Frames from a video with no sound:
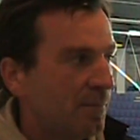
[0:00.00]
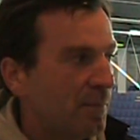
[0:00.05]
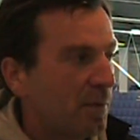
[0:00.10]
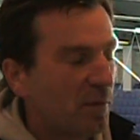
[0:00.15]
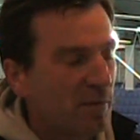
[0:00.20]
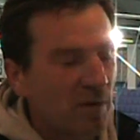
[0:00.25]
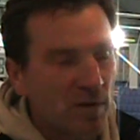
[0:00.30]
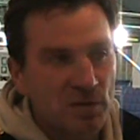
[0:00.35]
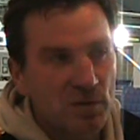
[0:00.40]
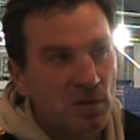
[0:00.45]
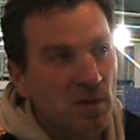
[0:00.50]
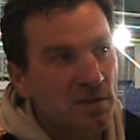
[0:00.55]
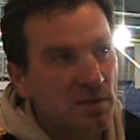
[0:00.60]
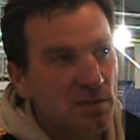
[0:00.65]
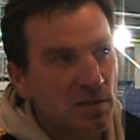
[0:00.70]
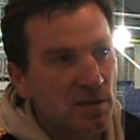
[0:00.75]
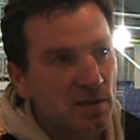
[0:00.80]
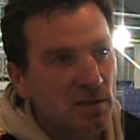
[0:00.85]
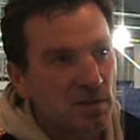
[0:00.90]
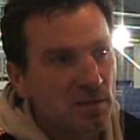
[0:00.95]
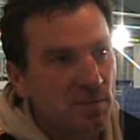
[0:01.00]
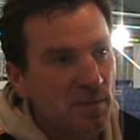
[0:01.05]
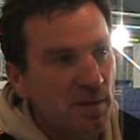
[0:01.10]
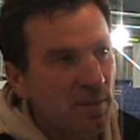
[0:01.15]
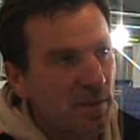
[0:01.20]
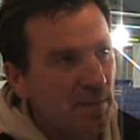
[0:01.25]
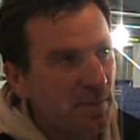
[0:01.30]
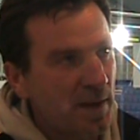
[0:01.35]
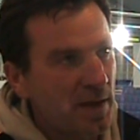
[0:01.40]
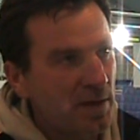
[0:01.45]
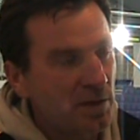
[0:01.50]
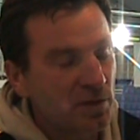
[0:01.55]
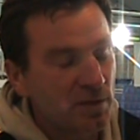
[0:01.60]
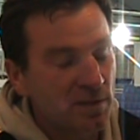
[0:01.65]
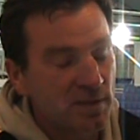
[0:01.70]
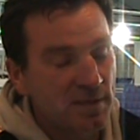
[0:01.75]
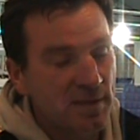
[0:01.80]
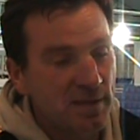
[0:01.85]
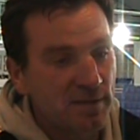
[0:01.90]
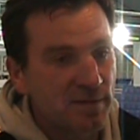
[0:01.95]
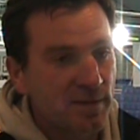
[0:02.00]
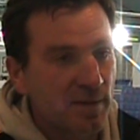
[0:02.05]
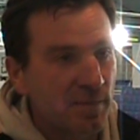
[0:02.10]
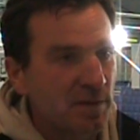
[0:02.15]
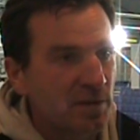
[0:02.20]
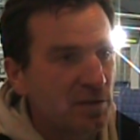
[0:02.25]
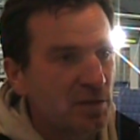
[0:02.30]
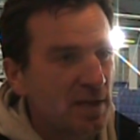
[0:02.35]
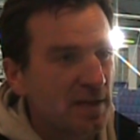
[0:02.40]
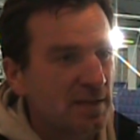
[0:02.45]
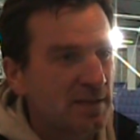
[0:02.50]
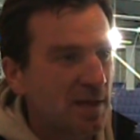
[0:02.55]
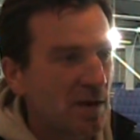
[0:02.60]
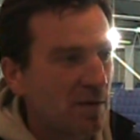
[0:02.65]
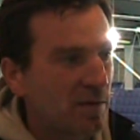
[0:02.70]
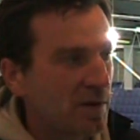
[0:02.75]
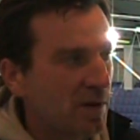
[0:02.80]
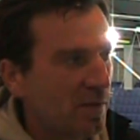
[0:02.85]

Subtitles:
But we've also got to be a bit patient and see if something shakes out.